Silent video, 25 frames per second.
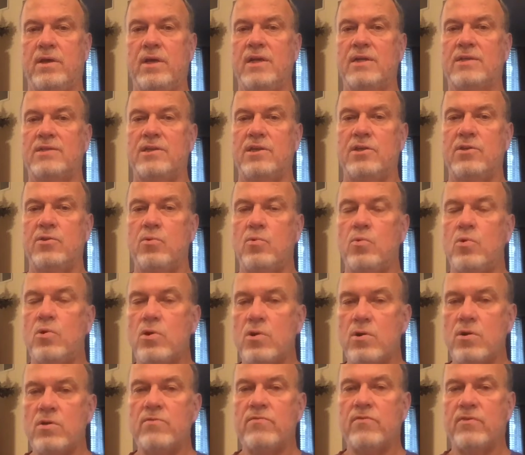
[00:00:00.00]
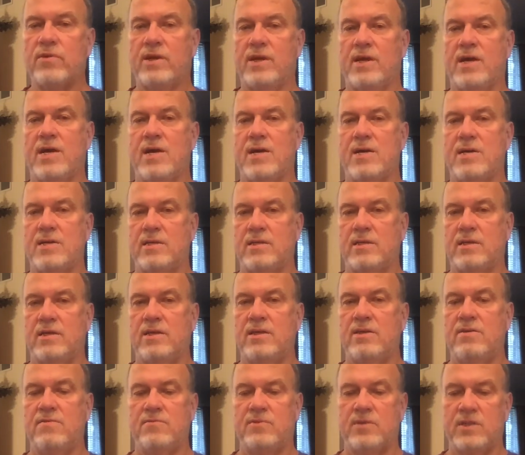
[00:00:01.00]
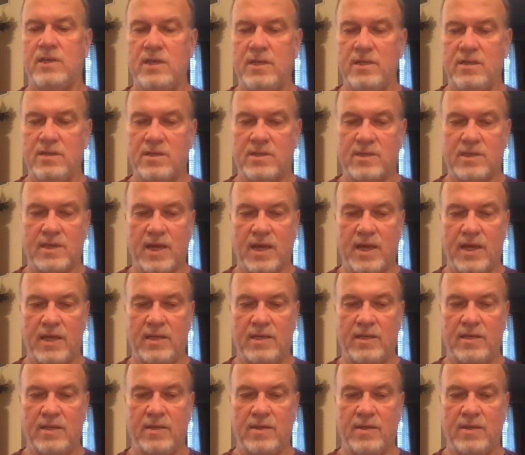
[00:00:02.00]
See, the Word of God gives insight